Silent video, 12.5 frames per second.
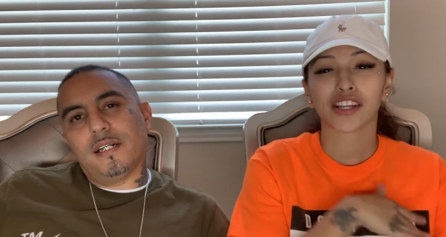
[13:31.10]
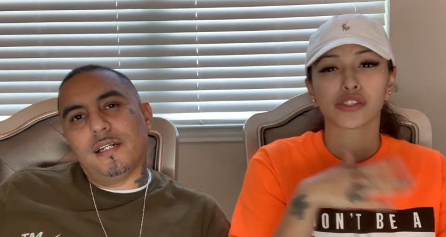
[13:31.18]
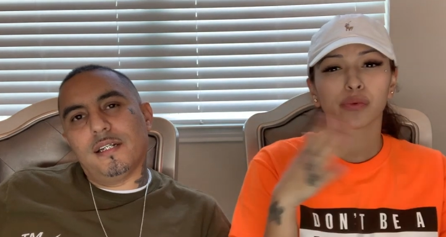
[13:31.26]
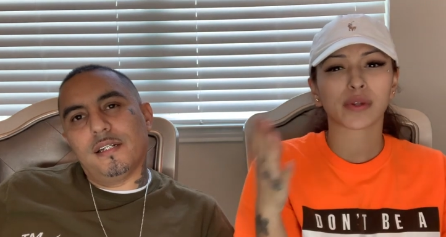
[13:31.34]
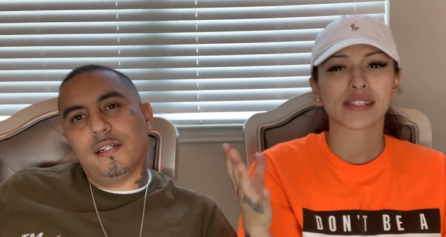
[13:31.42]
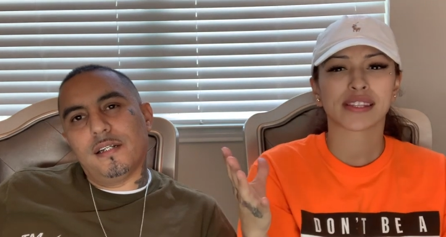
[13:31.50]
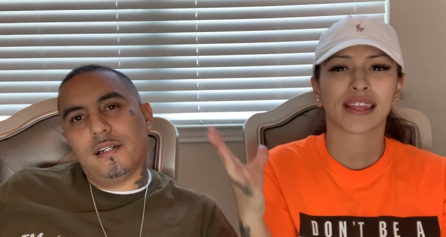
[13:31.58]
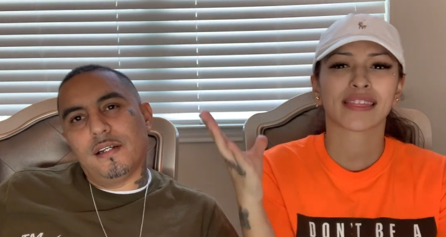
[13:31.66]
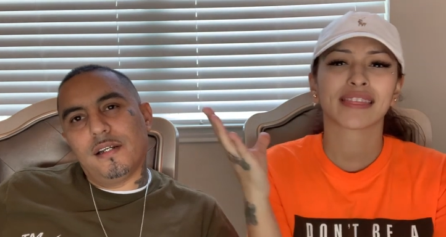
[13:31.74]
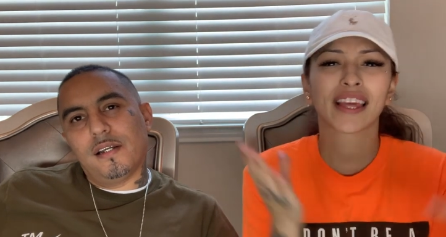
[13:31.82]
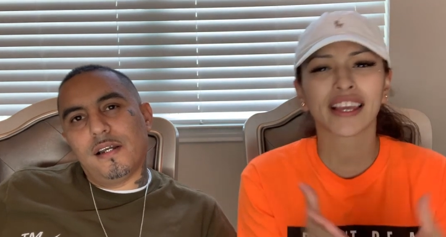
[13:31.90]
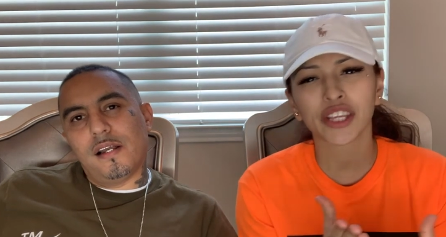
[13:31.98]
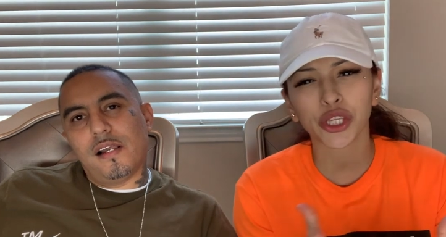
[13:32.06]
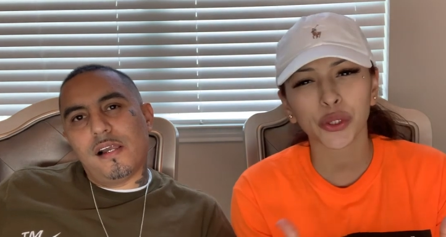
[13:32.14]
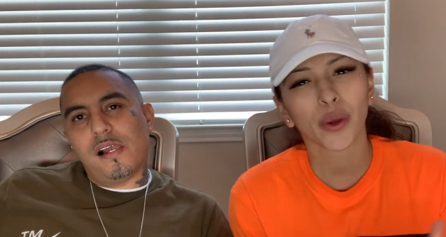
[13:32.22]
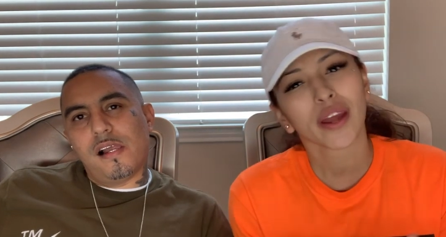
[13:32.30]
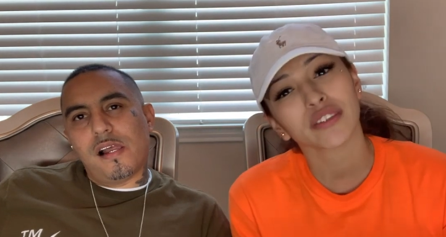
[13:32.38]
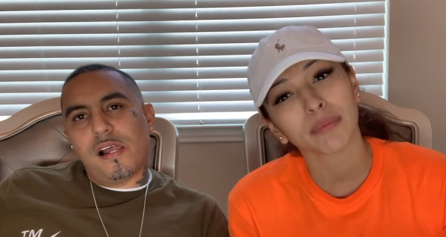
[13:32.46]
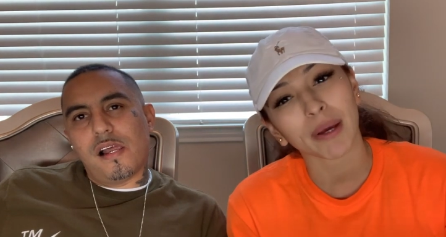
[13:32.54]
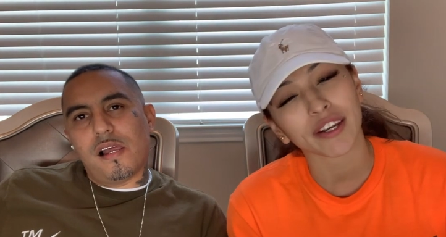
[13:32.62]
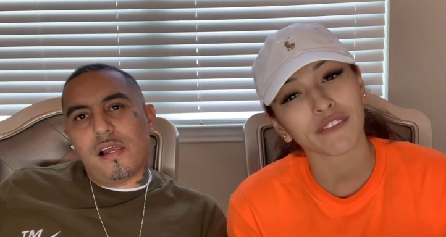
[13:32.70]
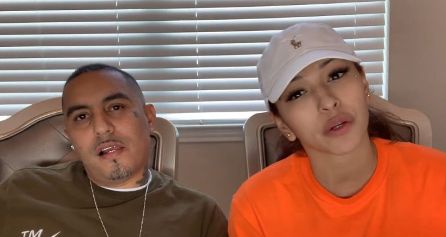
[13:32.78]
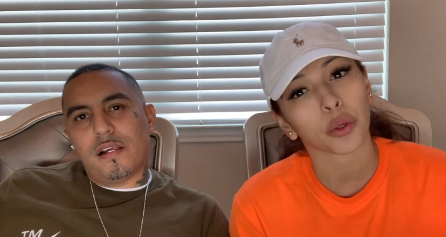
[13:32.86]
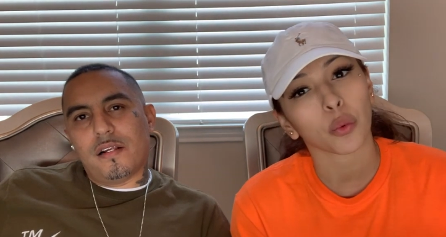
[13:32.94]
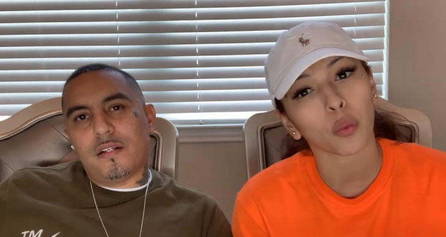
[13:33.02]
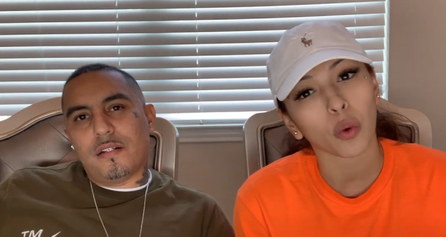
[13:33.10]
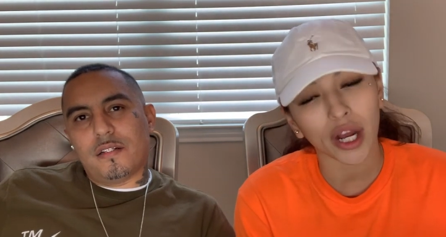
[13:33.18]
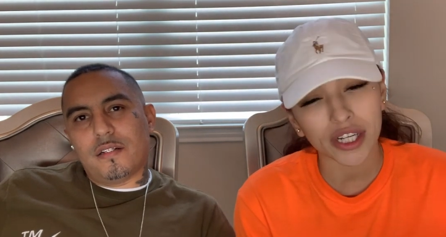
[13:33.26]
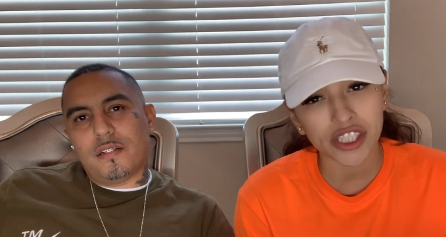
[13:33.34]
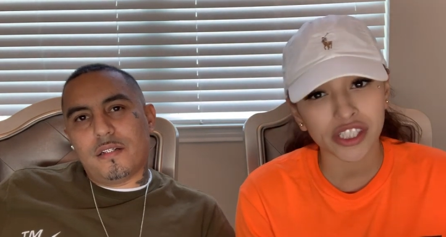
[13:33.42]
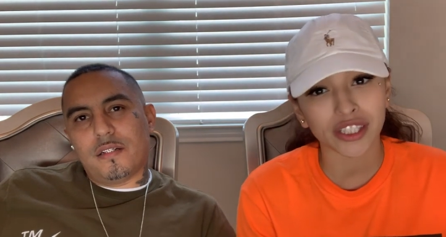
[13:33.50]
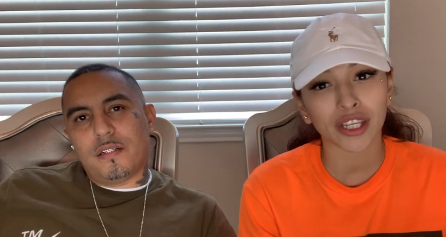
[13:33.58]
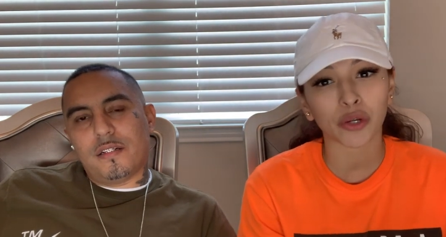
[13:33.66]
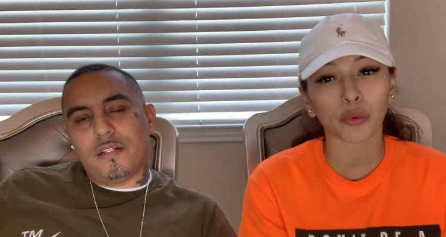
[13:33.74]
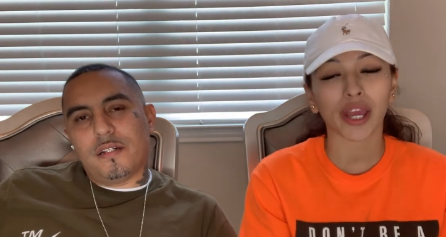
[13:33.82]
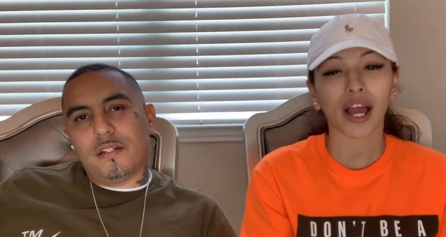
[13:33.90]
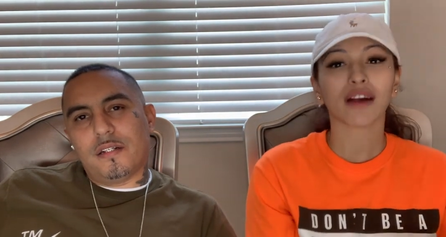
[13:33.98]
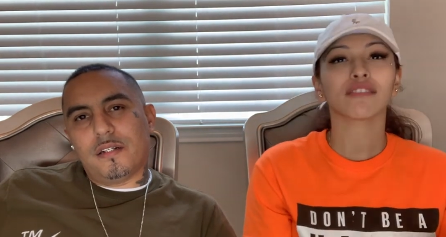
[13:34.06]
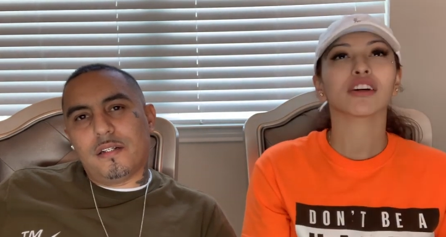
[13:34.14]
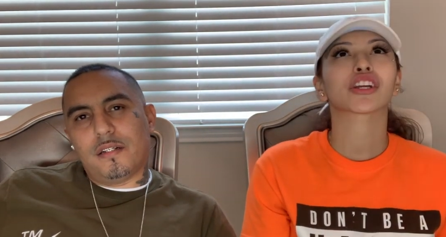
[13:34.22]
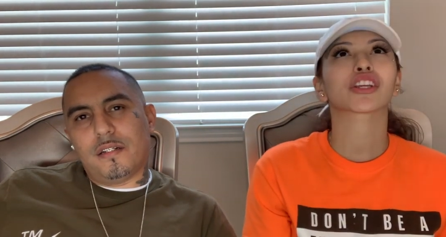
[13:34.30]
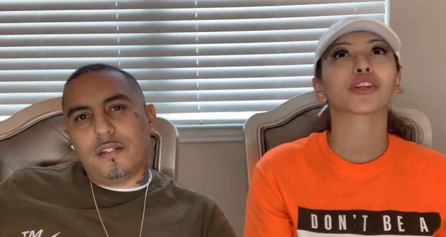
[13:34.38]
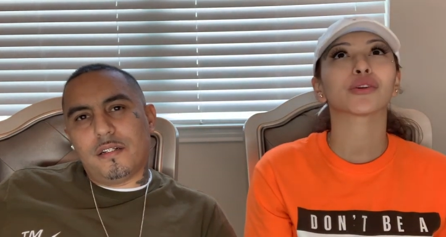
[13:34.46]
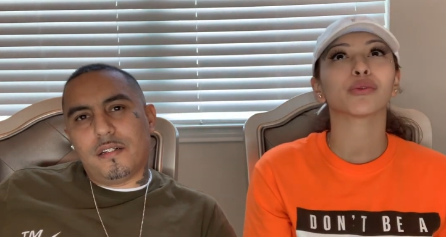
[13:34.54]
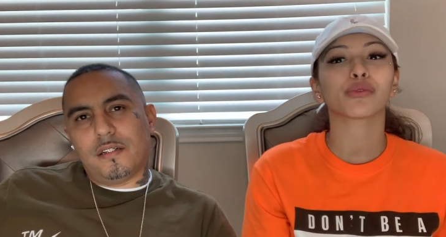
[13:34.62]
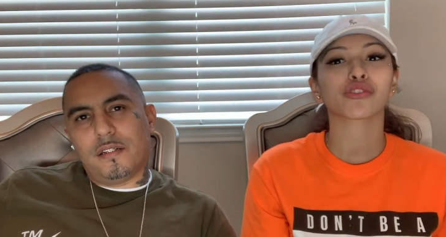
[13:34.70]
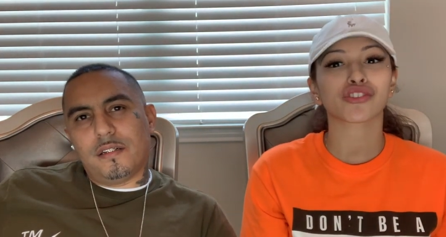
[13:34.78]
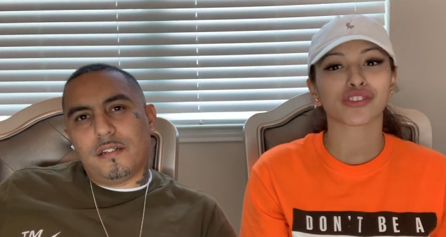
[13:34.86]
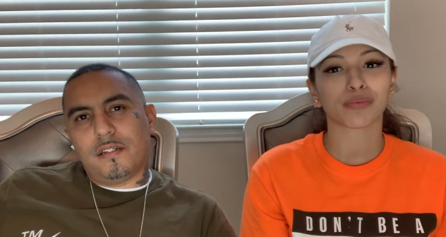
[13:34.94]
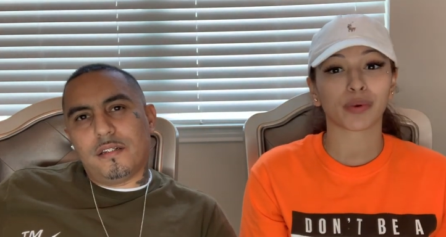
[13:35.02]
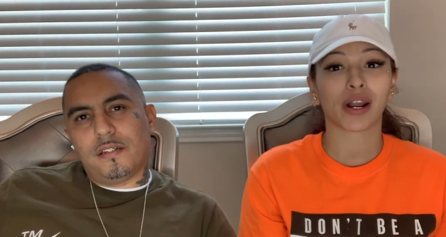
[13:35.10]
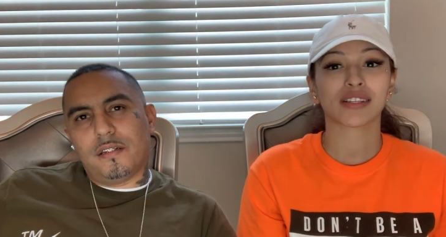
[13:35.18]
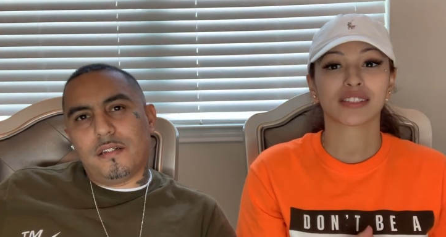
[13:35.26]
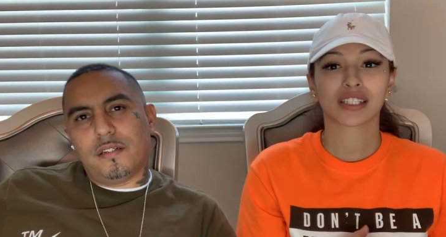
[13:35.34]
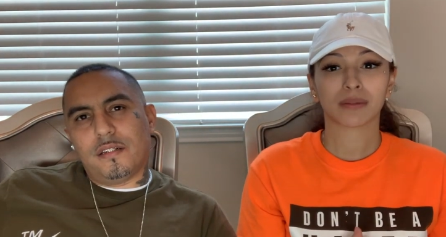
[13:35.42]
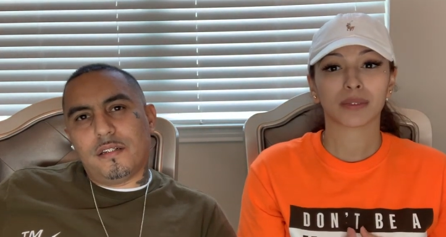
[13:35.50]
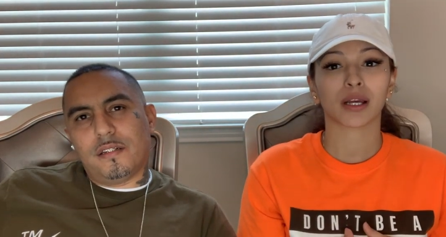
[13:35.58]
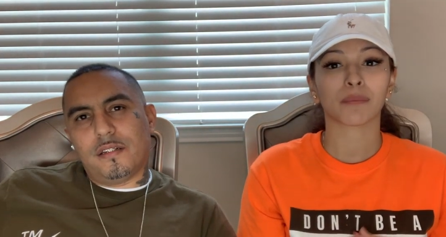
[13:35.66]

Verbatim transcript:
Speaker 1: I just want to say thank you everybody for watching. We have a huge surprise coming